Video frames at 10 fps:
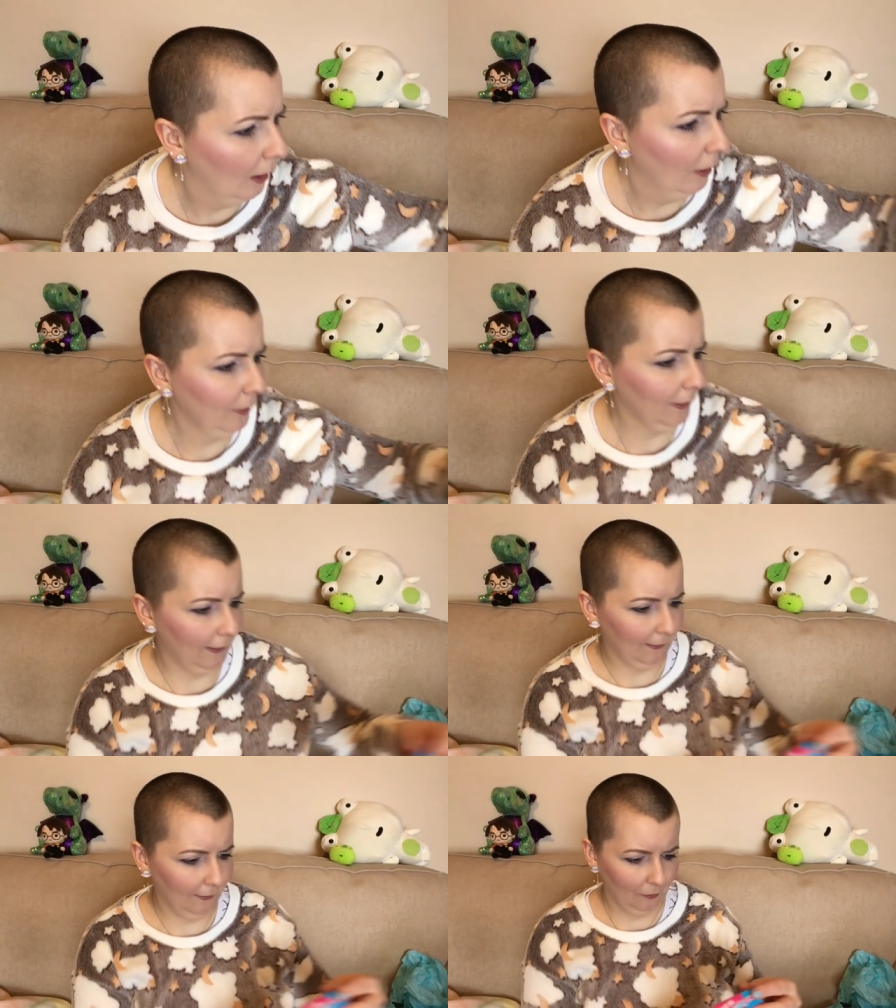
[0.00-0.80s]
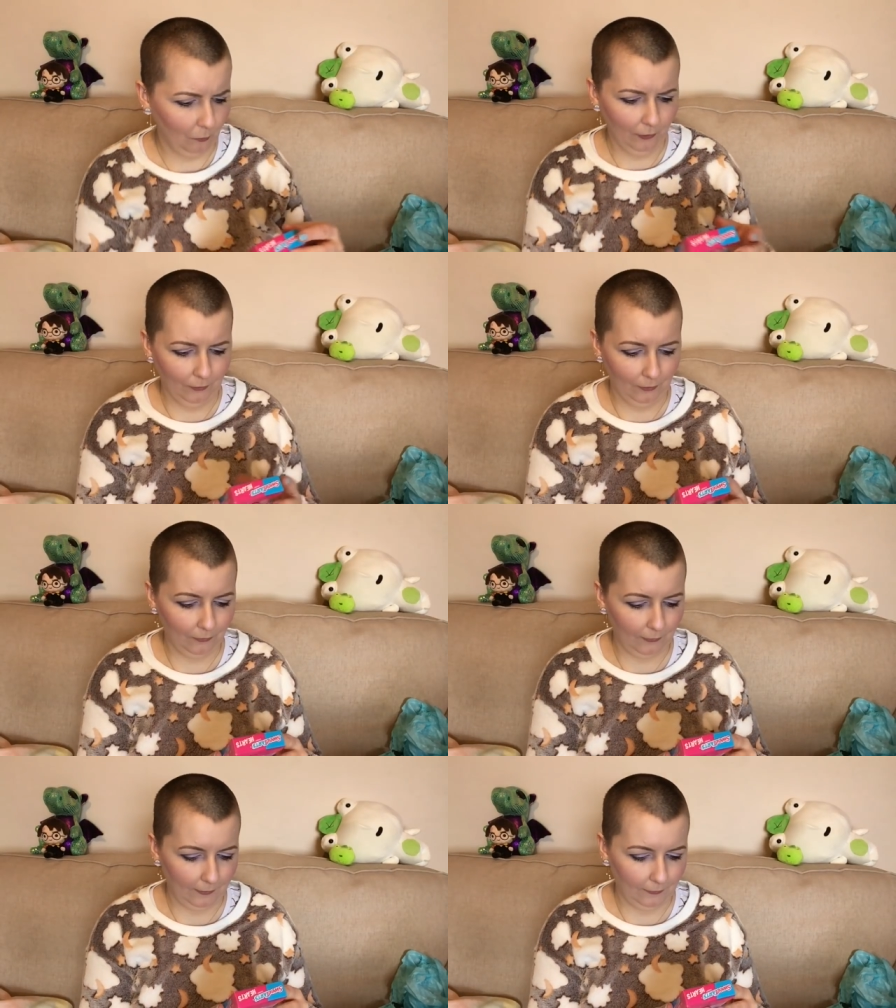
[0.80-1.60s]
Okay, what on
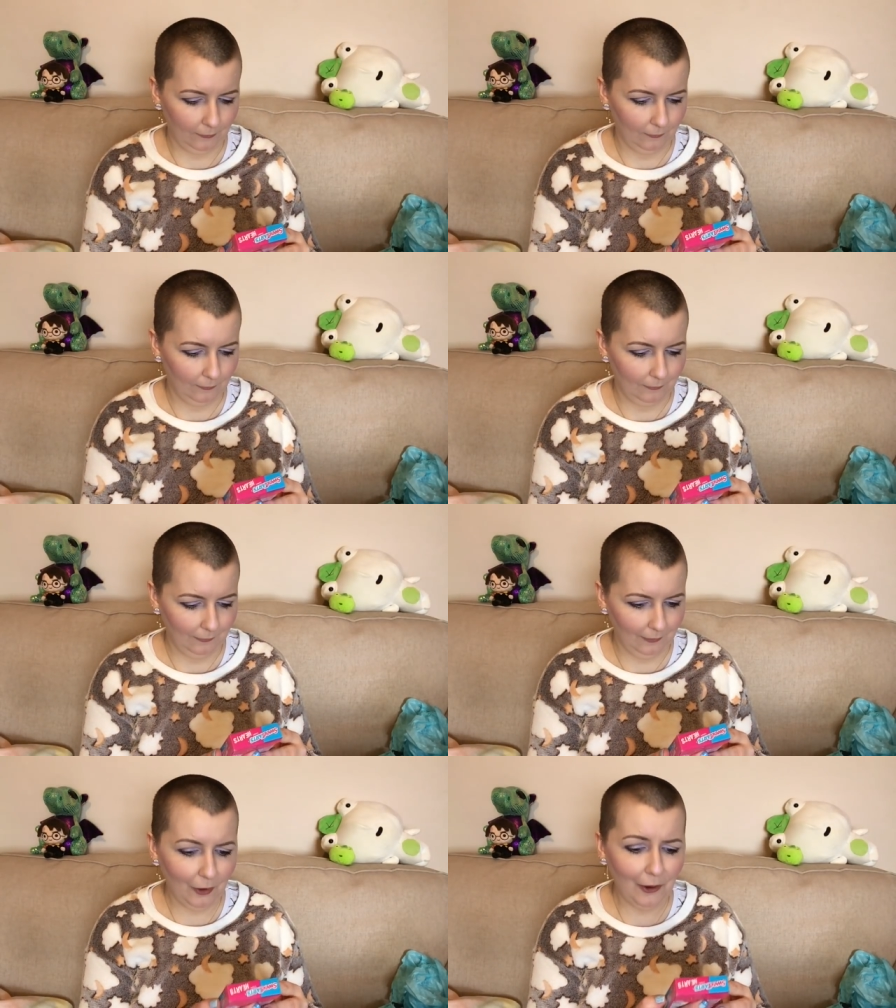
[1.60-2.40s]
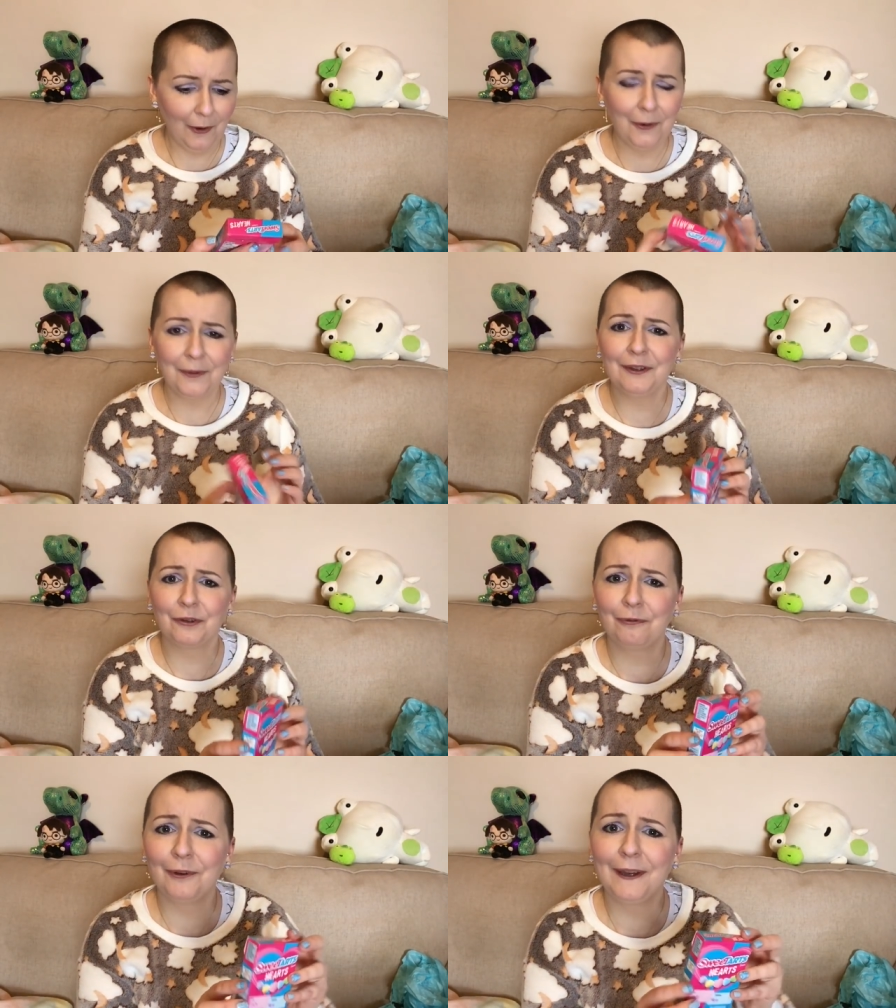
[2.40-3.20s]
earth are these? Oh, these
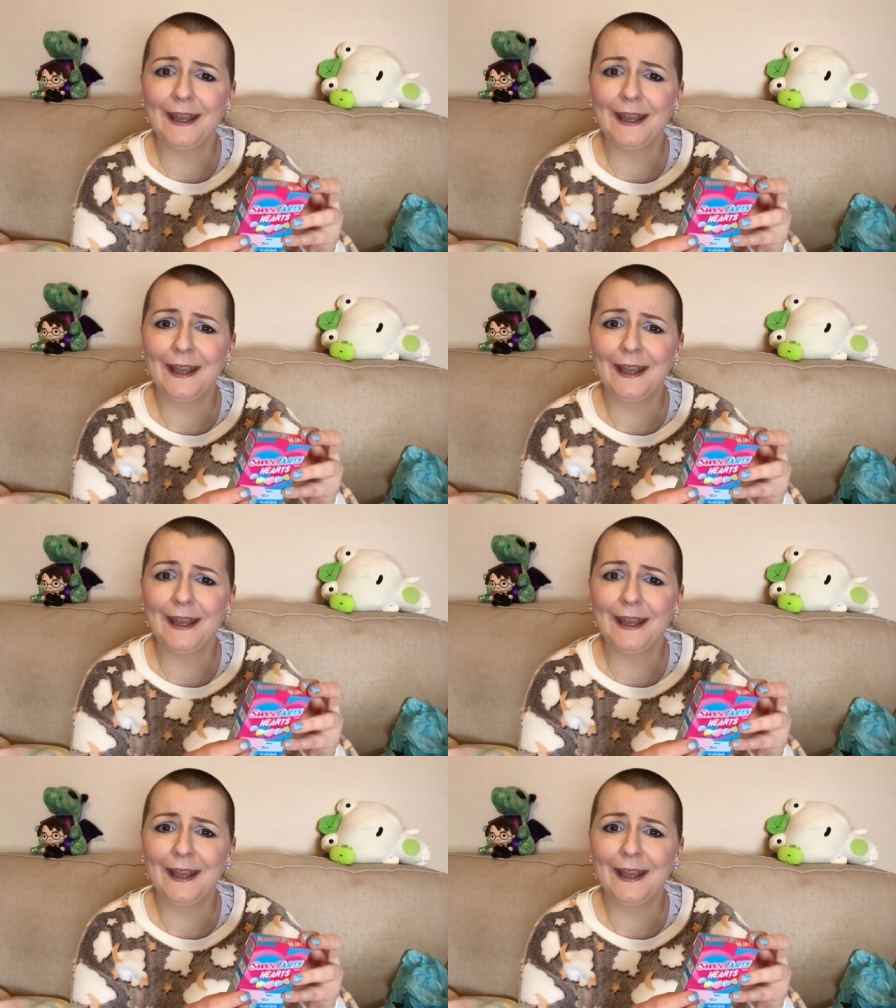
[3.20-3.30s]
are for